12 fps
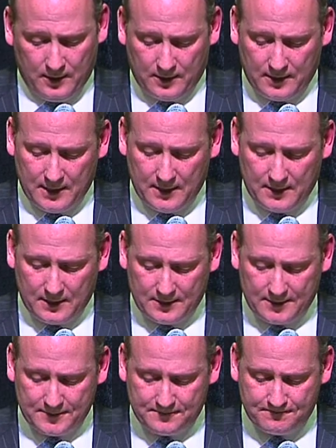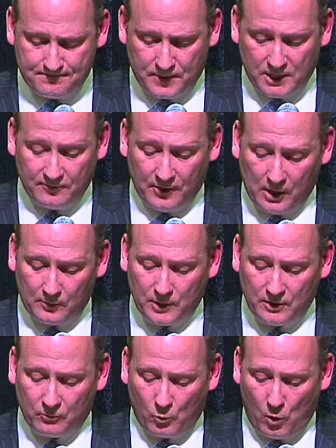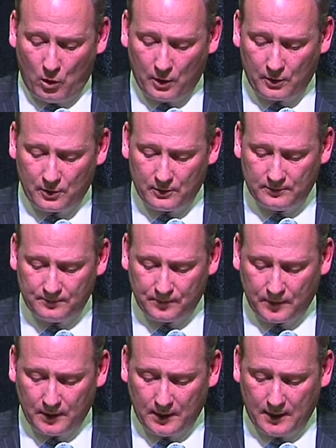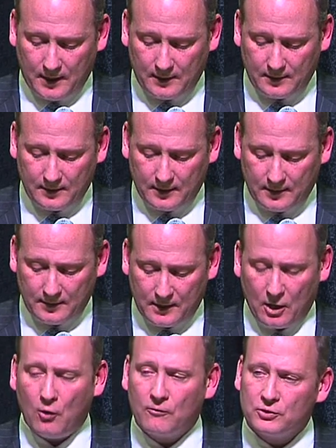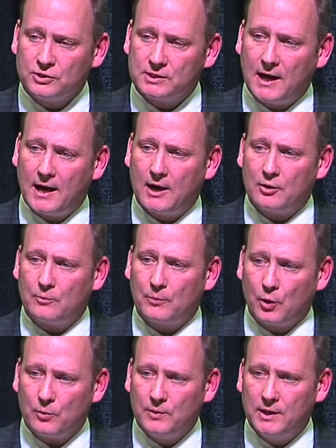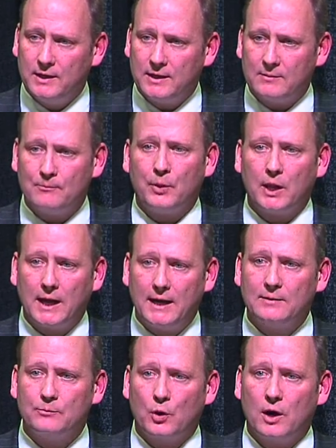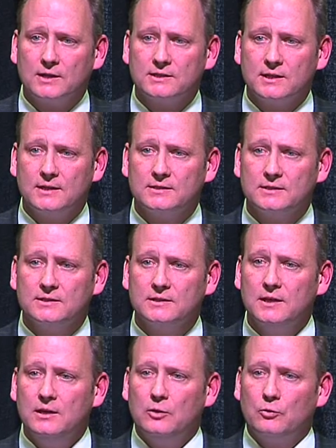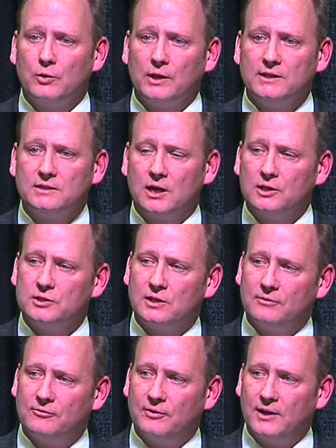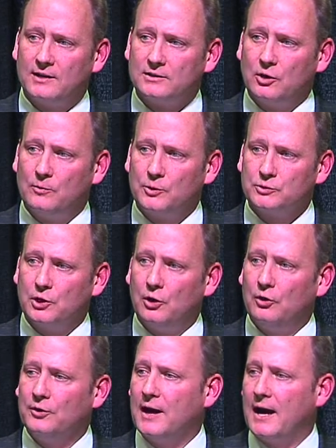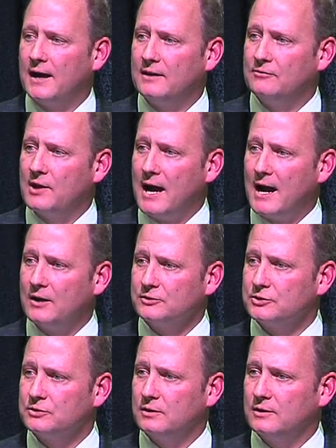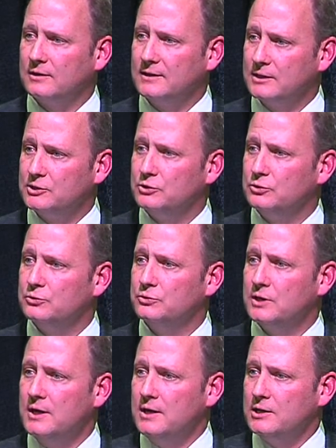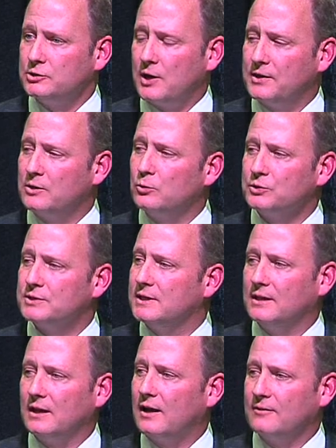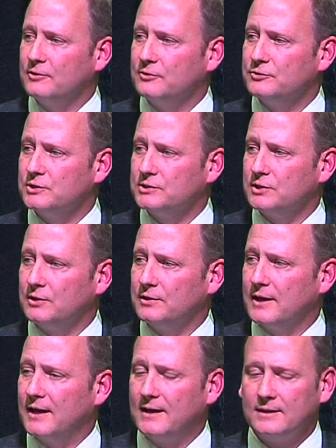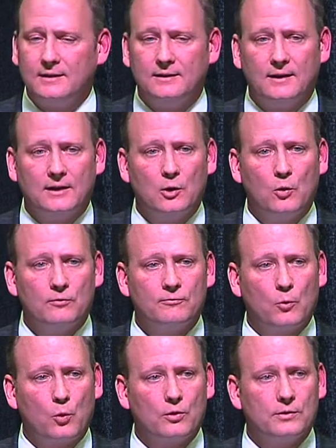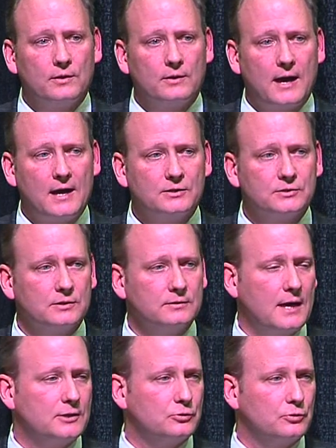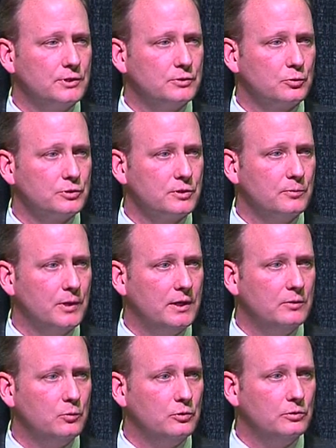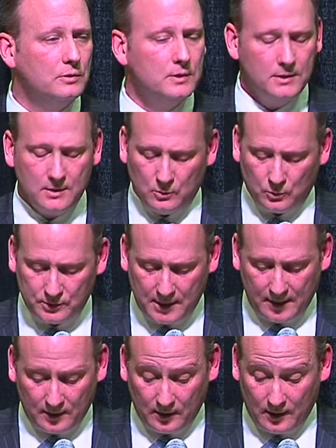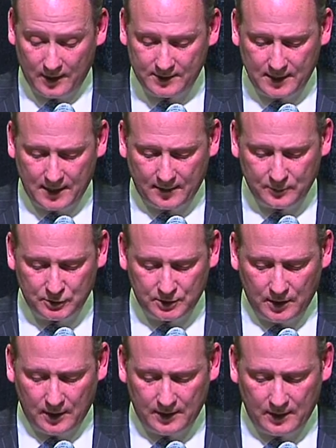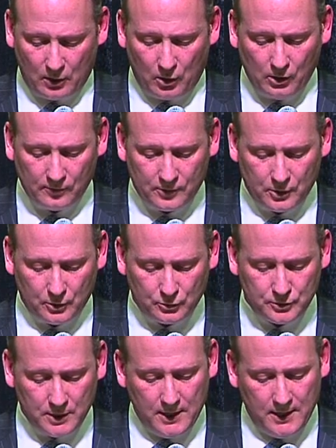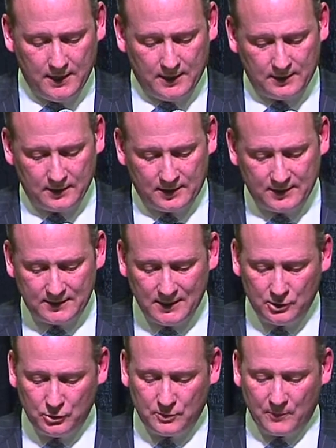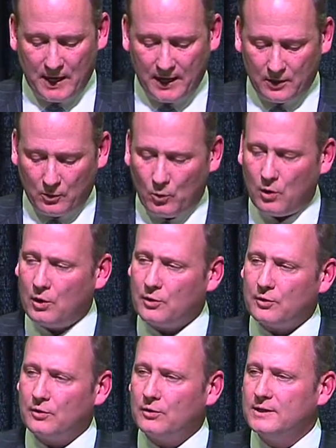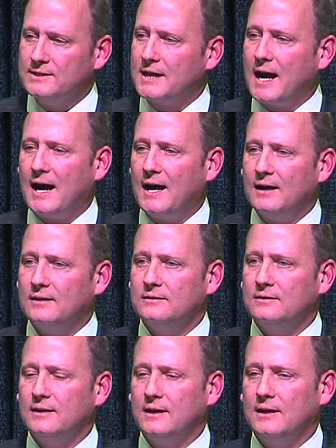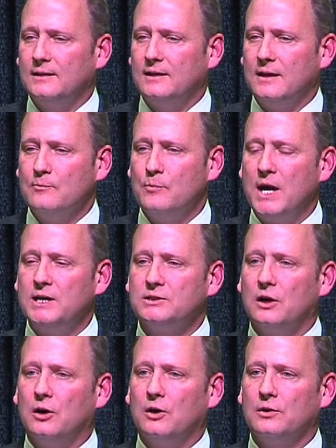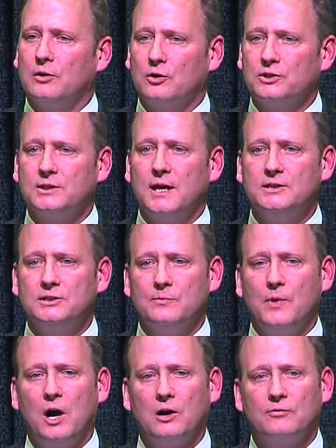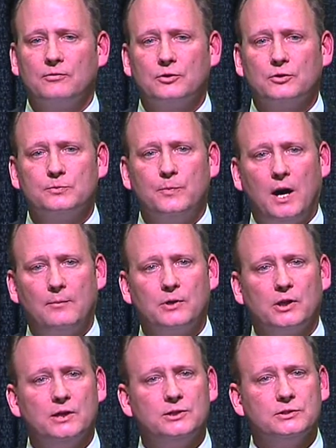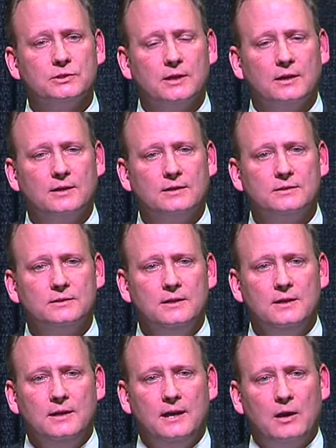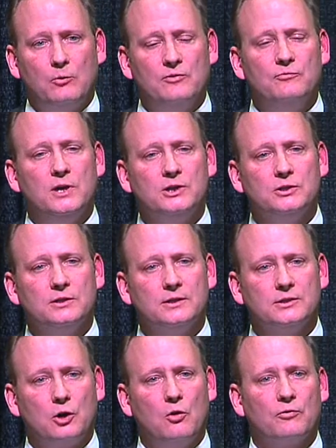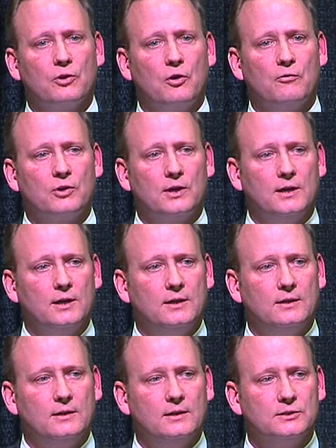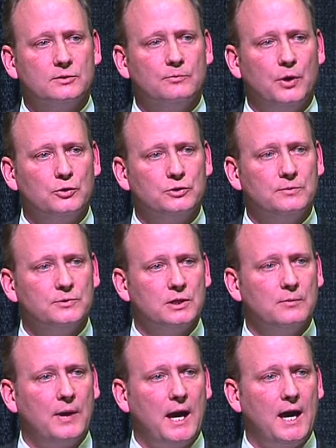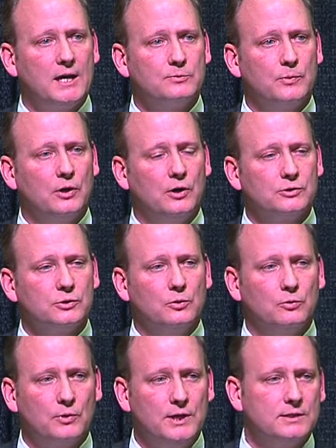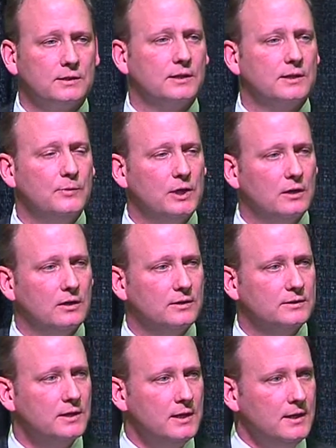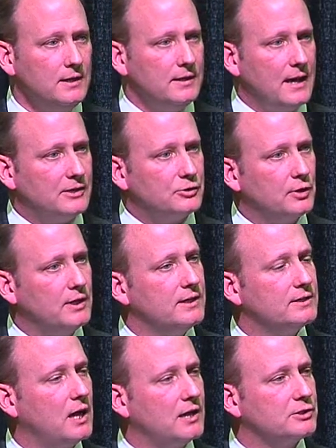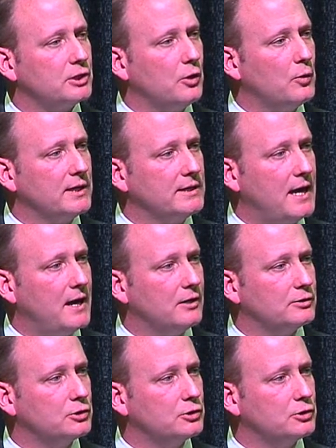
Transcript: The development of water and the oversight or permitting and planning processes really touched and affect almost all 9 of the House issues. So I think we'll see a lot of emphasis on that, and going forward, the House Natural Resource Committee will take a lot of time to study all of those. The continued demand on water is high, and based on our state's demographers' population studies, and we've mentioned this over and over again in symposiums in the past, but also recently, because that trend is not slowing down.